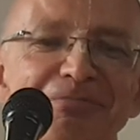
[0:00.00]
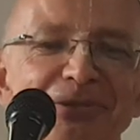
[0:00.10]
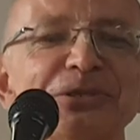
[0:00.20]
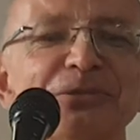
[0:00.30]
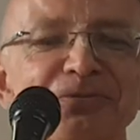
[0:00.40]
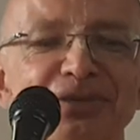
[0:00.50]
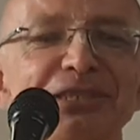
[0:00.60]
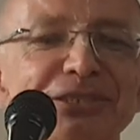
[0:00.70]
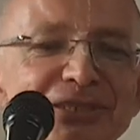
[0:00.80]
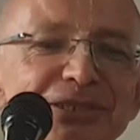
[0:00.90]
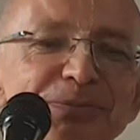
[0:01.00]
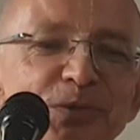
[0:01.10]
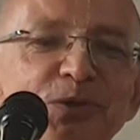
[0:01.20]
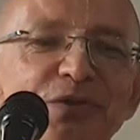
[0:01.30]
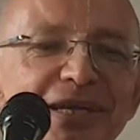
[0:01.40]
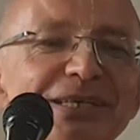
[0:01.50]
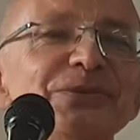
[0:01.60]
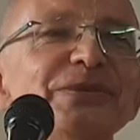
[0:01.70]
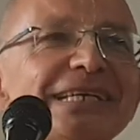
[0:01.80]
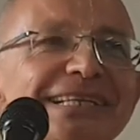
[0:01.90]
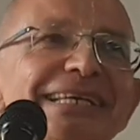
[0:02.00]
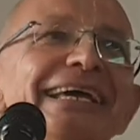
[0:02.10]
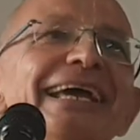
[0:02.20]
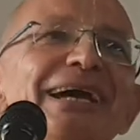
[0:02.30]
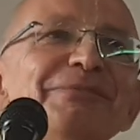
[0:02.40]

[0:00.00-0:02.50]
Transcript: you know, finished this book very quickly.